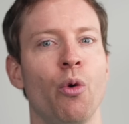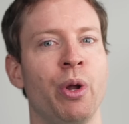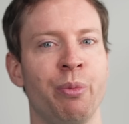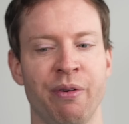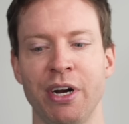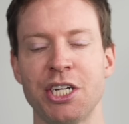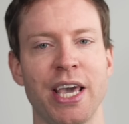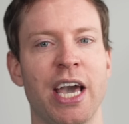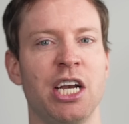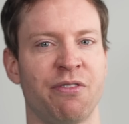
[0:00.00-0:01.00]
when we reach
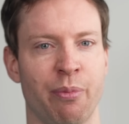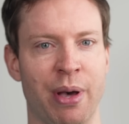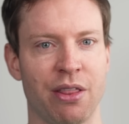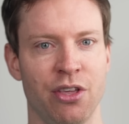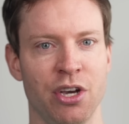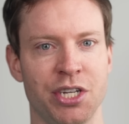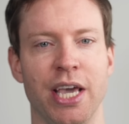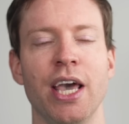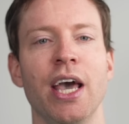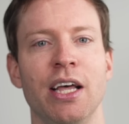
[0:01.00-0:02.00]
the age of about 30,